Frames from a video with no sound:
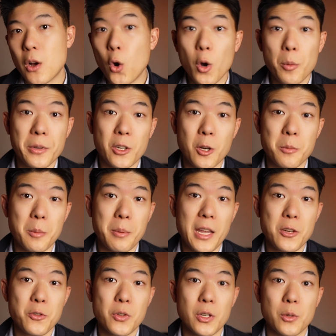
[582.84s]
or become a
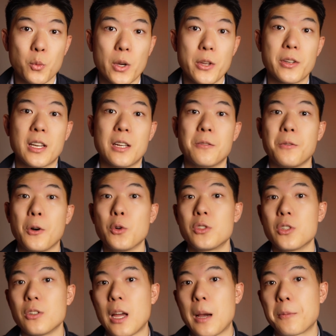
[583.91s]
Patreon where you can
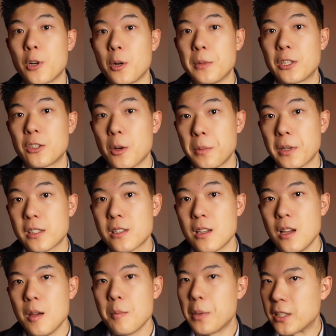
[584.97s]
vote on upcoming topics,
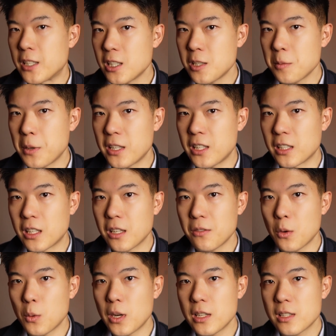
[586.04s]
participate in
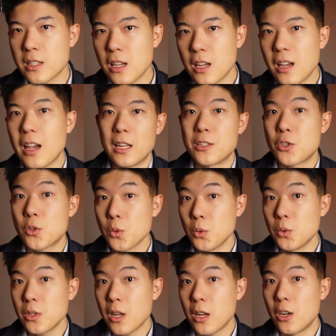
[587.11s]
giveaways and
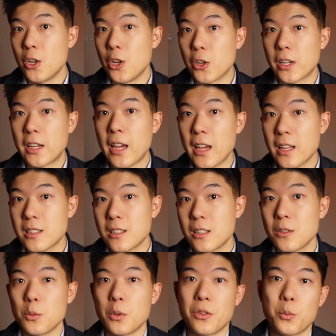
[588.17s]
soon learn CAD
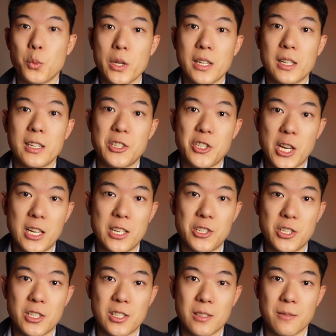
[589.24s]
with weekly
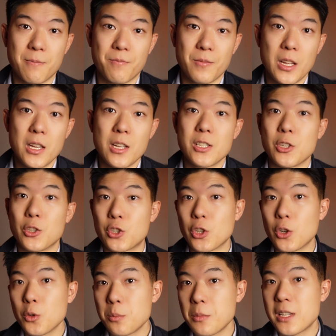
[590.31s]
challenges. So
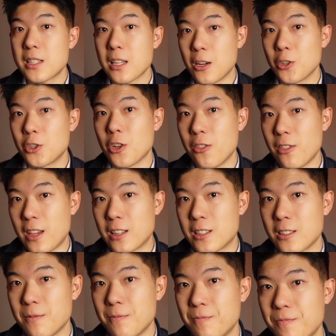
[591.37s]
don't miss out on
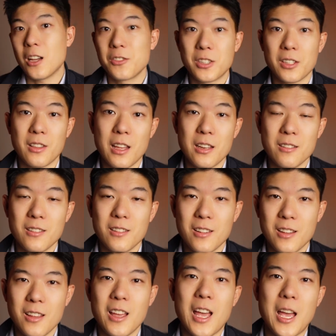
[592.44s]
that. Until then,
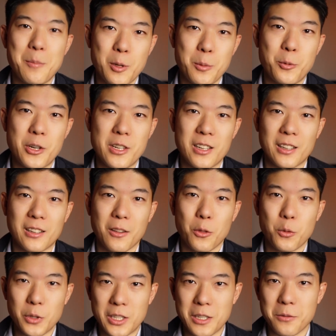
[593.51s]
happy printing,
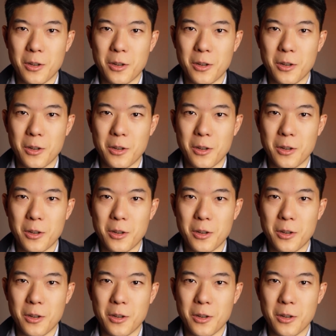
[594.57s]
3D